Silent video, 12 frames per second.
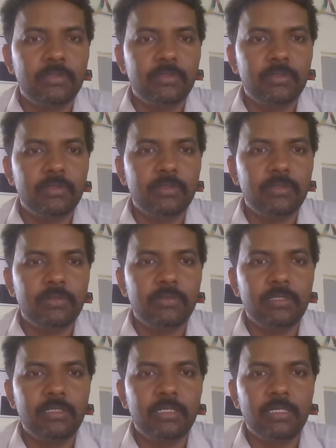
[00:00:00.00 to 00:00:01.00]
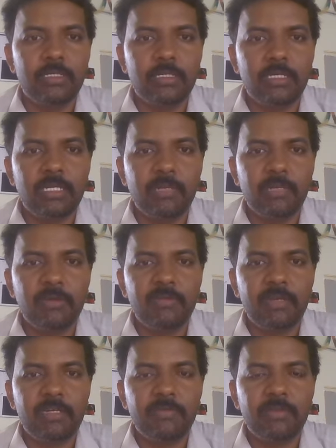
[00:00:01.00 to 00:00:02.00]
So what is the ripple
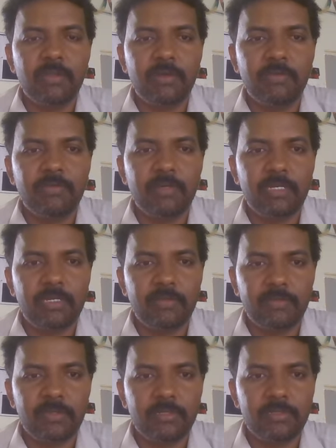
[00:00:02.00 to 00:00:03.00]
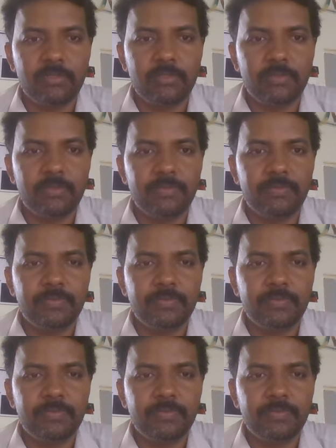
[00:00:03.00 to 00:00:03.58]
factor for the half wave rectifiers?